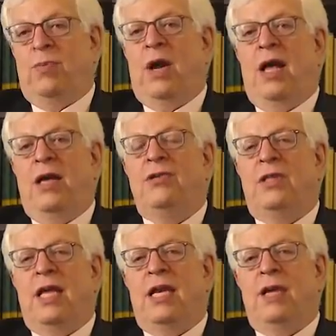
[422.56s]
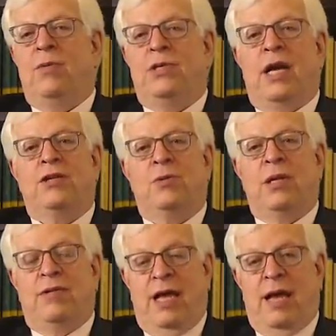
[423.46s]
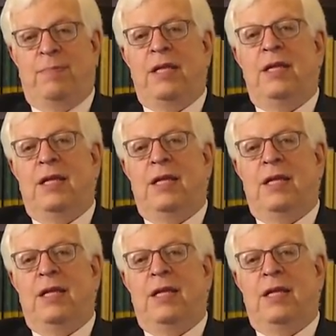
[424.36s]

surprised that he was actually tapped